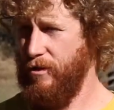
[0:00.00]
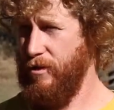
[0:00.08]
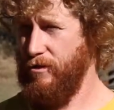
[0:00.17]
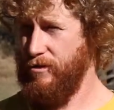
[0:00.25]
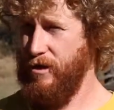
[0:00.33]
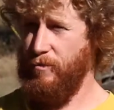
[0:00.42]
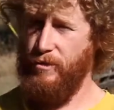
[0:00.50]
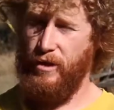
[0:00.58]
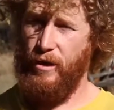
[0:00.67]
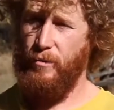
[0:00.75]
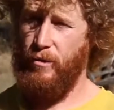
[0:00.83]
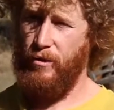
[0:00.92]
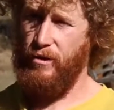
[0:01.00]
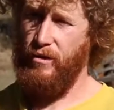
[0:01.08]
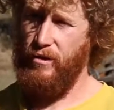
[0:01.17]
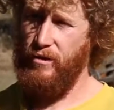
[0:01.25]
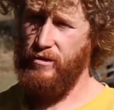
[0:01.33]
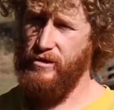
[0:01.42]
or something up on
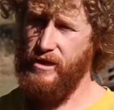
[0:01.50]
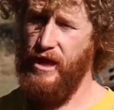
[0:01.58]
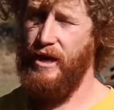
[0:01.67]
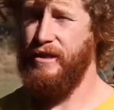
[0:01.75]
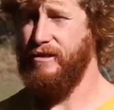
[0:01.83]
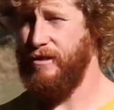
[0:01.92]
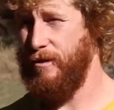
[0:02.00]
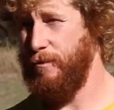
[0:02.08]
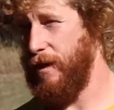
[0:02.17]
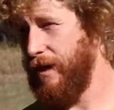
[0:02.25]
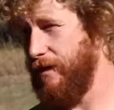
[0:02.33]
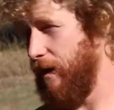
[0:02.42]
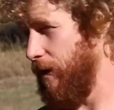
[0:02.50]
the sides, it might